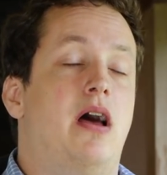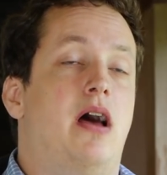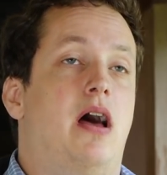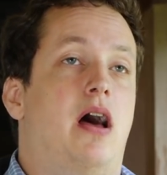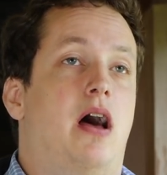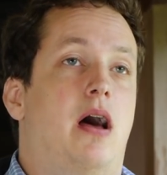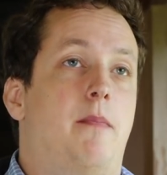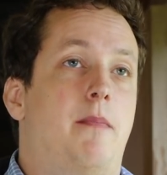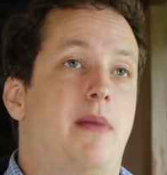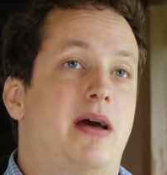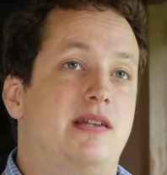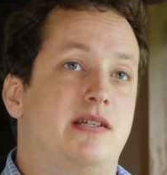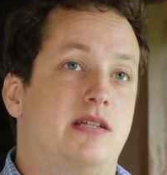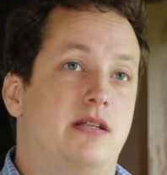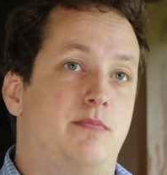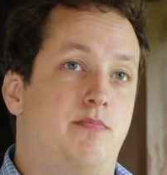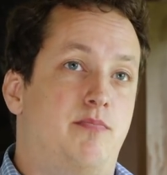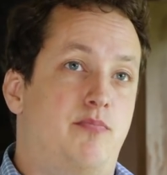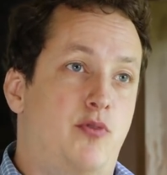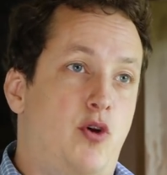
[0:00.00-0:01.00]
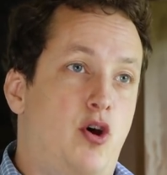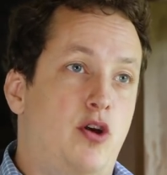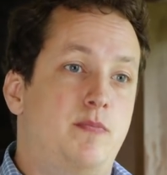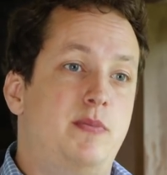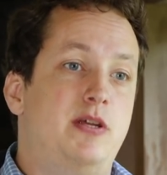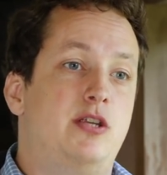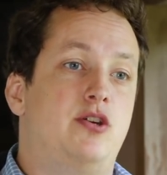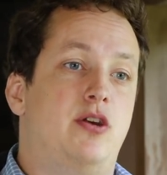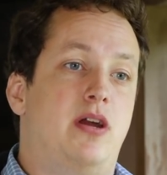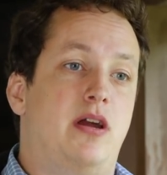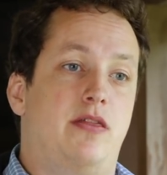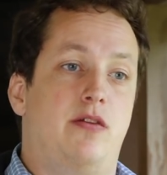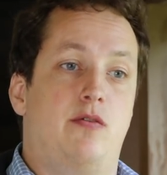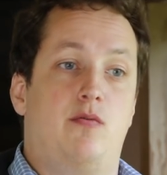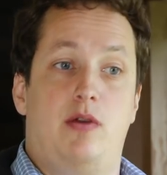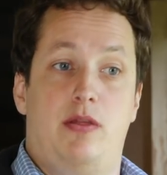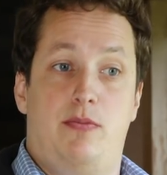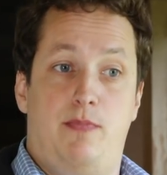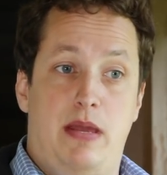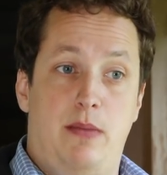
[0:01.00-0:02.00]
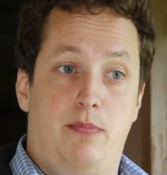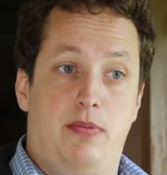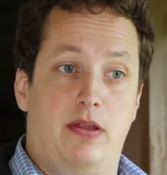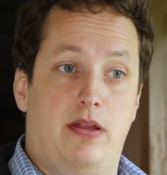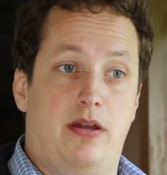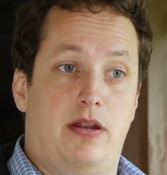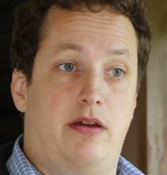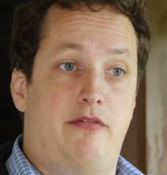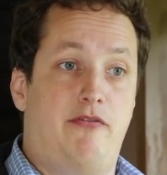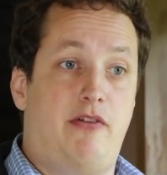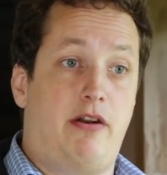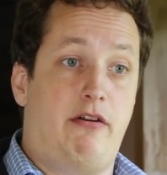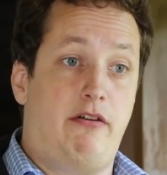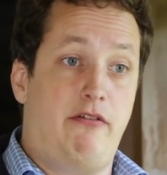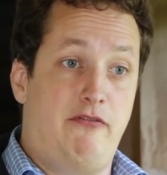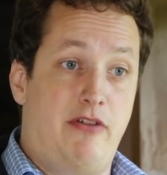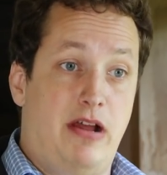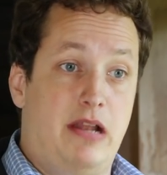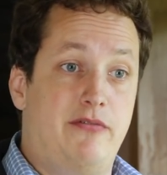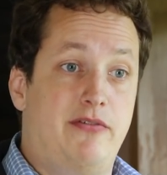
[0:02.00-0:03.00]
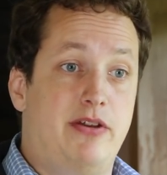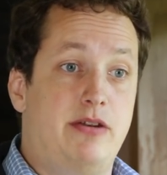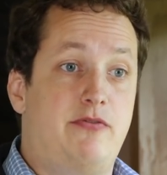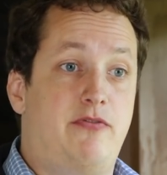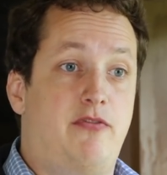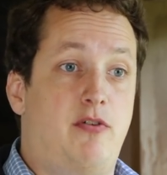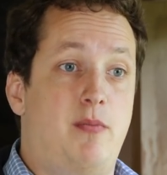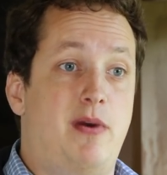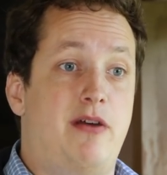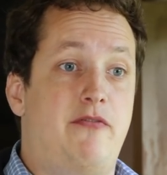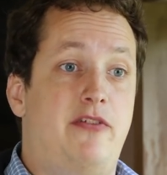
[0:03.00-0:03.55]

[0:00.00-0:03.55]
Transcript: um, as it brought me together with people that are very relevant for my